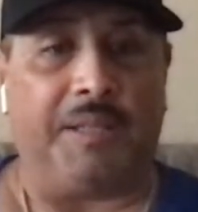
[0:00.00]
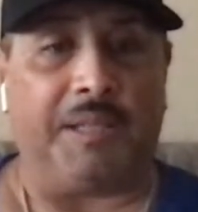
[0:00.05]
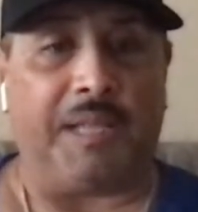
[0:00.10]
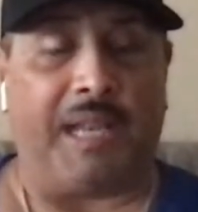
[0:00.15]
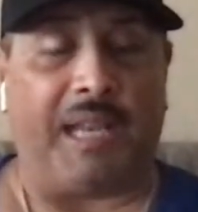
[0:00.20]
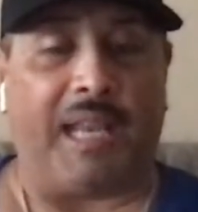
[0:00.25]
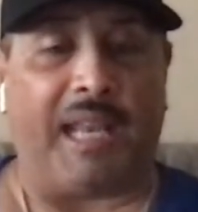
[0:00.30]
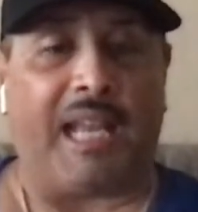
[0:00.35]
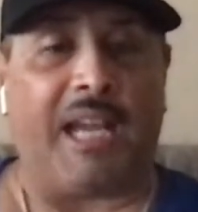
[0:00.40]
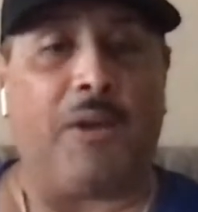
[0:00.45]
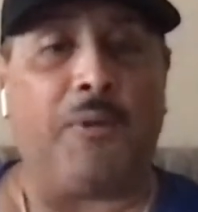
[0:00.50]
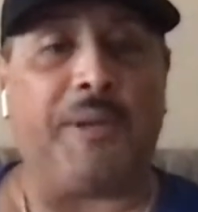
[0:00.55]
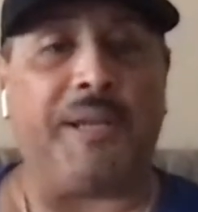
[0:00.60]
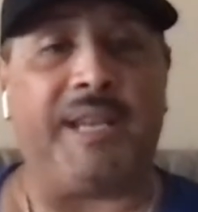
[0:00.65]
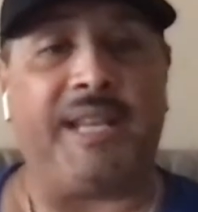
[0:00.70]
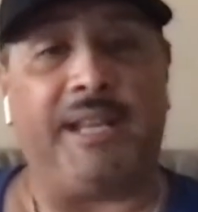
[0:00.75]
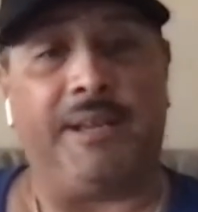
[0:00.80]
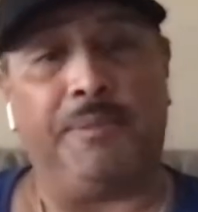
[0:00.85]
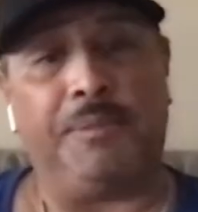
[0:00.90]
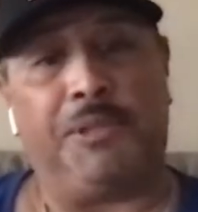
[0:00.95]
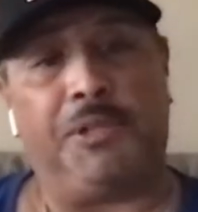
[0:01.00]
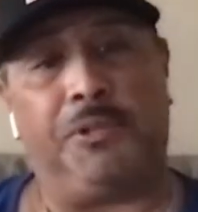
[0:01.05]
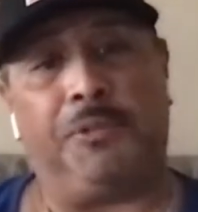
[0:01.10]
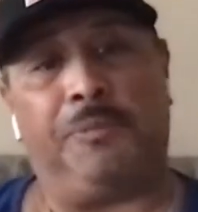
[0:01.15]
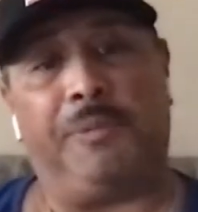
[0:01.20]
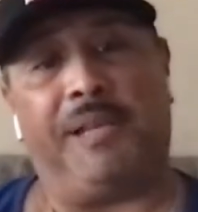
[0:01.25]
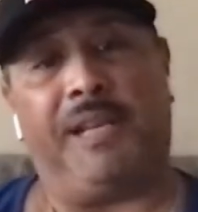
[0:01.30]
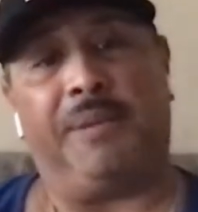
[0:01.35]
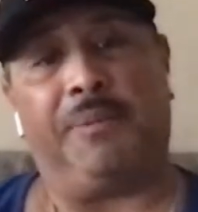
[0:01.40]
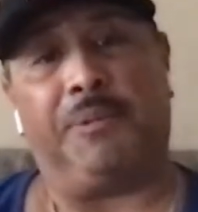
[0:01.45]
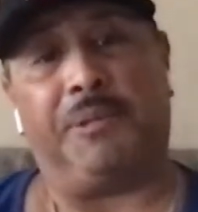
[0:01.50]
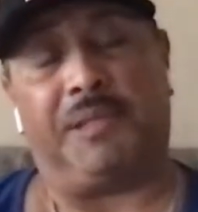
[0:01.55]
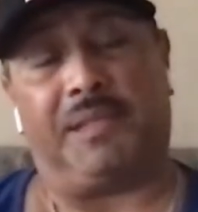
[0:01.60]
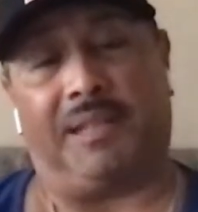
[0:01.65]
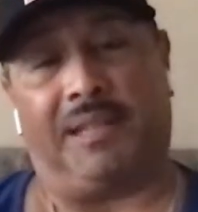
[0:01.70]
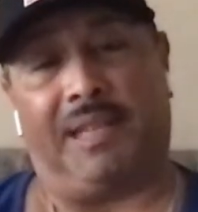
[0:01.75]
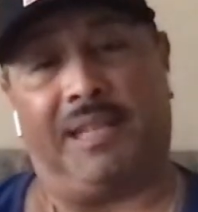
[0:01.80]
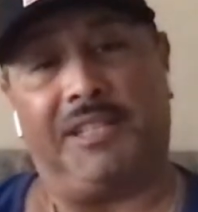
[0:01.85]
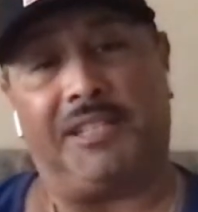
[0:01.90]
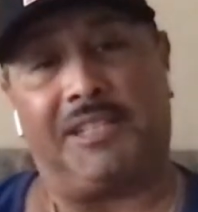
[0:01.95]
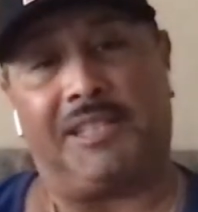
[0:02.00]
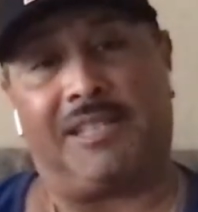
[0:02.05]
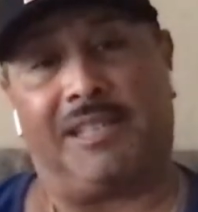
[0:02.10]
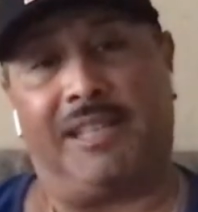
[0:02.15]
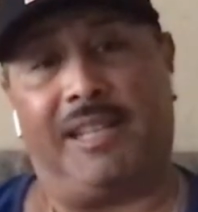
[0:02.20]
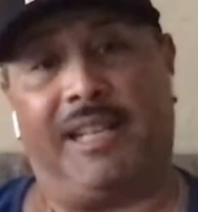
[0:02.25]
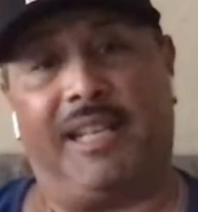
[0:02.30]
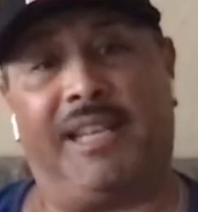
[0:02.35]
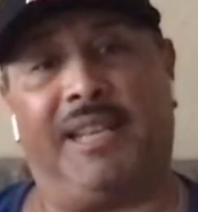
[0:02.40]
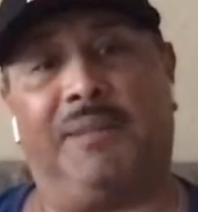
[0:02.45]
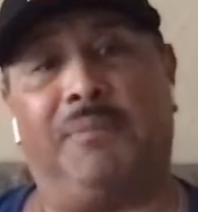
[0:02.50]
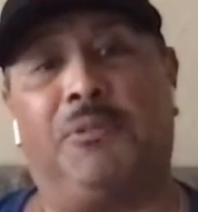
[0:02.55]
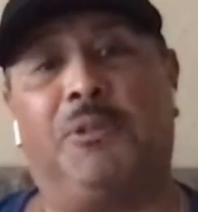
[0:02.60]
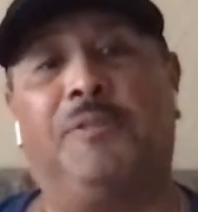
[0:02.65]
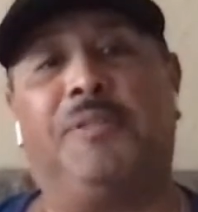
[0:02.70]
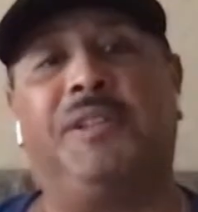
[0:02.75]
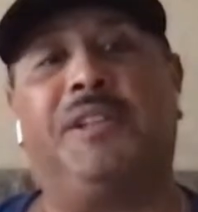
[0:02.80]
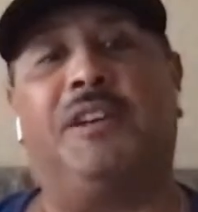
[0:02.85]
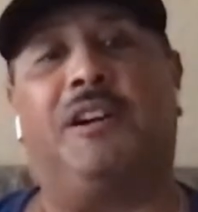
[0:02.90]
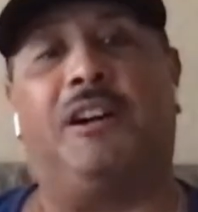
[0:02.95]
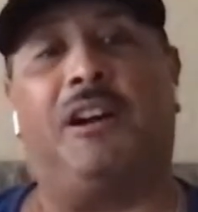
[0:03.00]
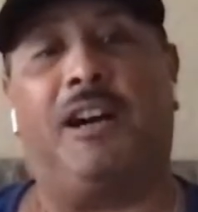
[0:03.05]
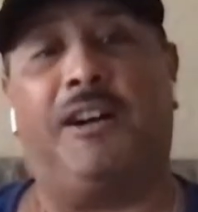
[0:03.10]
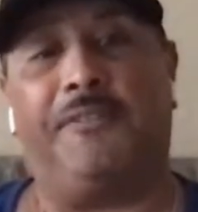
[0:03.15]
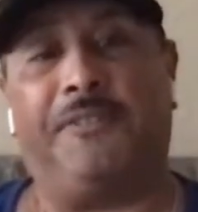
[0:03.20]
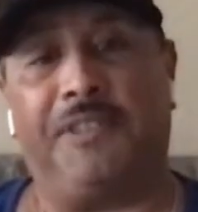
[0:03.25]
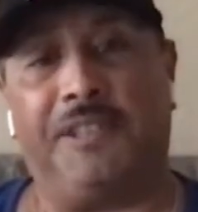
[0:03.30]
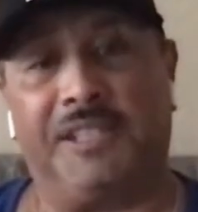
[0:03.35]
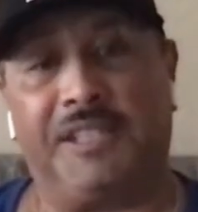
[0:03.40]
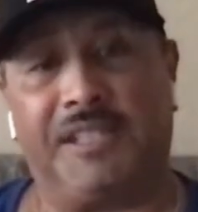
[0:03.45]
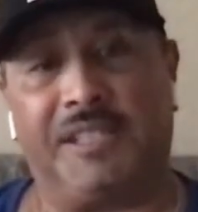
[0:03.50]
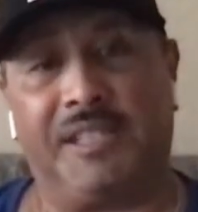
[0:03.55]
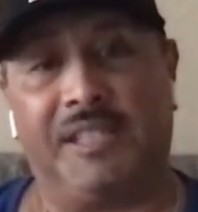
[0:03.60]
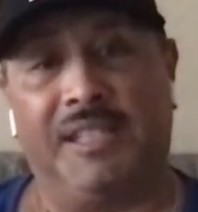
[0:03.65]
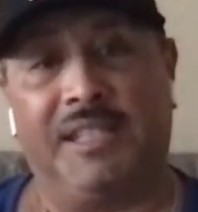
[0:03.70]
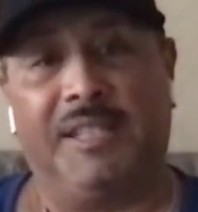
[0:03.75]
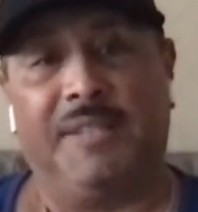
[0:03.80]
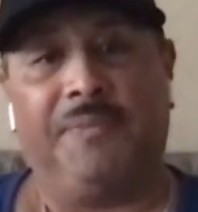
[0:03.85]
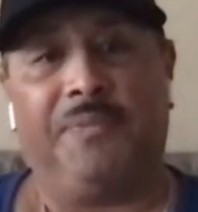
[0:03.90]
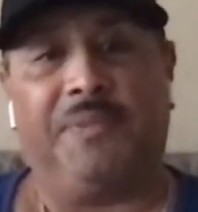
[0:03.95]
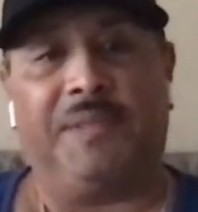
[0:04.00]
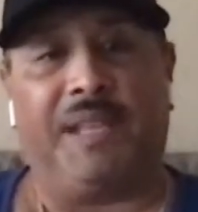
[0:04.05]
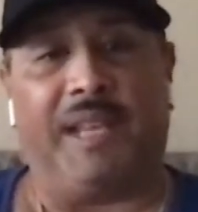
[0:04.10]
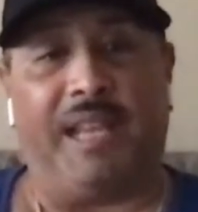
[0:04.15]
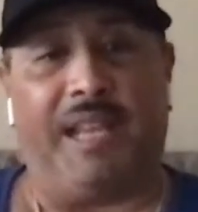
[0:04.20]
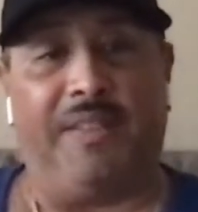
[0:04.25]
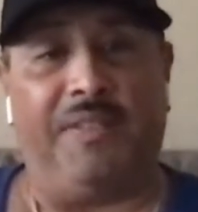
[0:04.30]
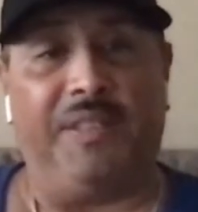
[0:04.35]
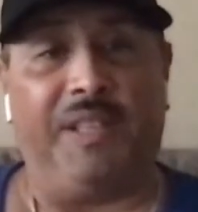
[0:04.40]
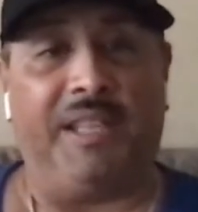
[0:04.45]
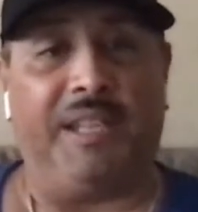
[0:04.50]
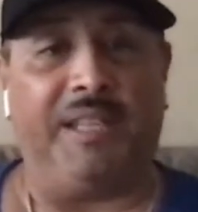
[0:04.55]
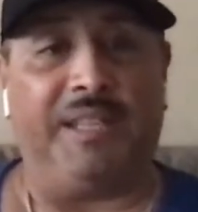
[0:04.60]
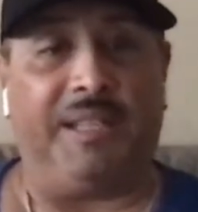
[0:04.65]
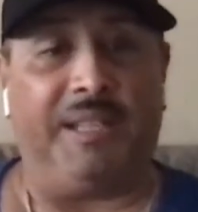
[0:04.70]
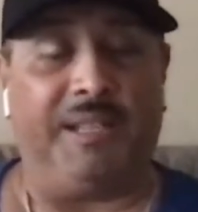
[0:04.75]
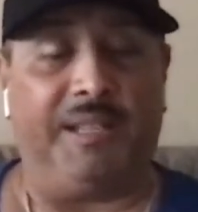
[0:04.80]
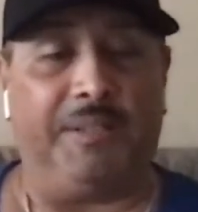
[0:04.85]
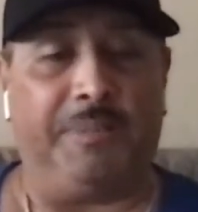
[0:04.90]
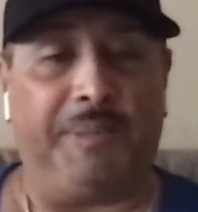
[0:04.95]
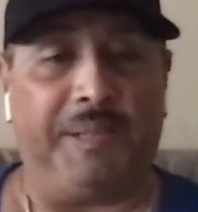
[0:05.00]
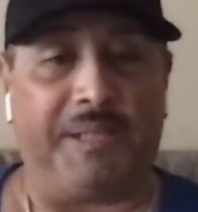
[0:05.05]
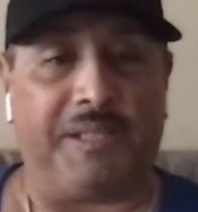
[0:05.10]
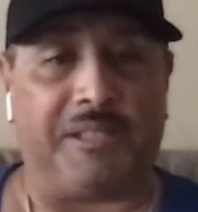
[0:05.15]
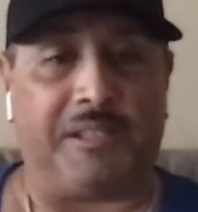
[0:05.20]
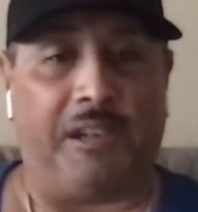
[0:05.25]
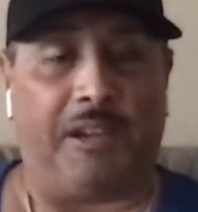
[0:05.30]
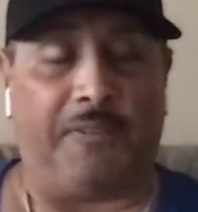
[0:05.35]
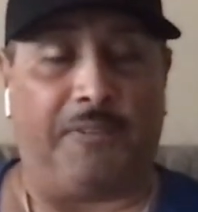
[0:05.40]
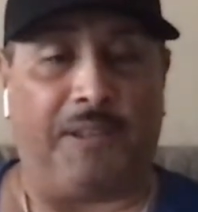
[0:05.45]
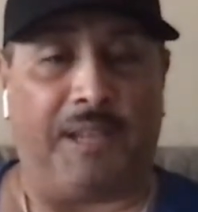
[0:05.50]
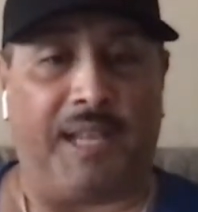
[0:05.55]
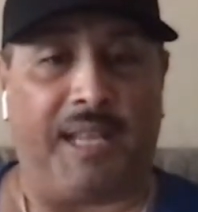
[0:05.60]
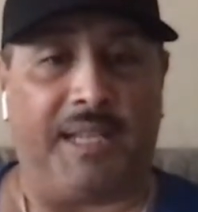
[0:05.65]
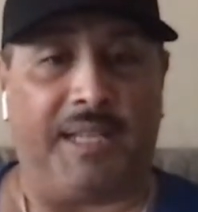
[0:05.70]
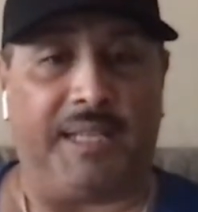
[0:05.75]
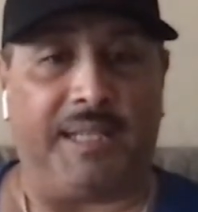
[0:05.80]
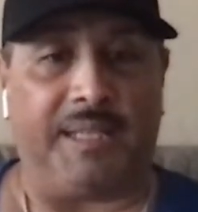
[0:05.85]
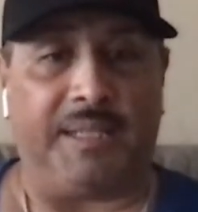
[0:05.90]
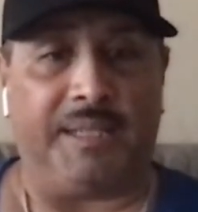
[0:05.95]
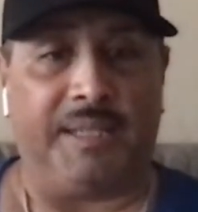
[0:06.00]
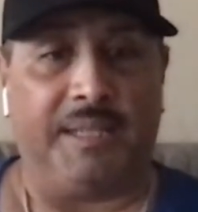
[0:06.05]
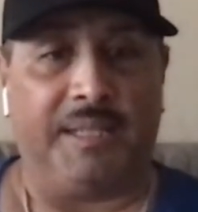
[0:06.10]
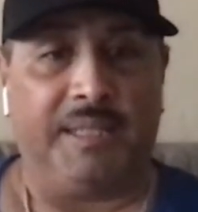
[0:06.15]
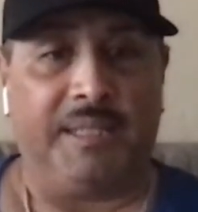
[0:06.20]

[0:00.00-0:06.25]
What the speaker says: allowing him to be able to legislate and move into office, and then it'll be a soft landing.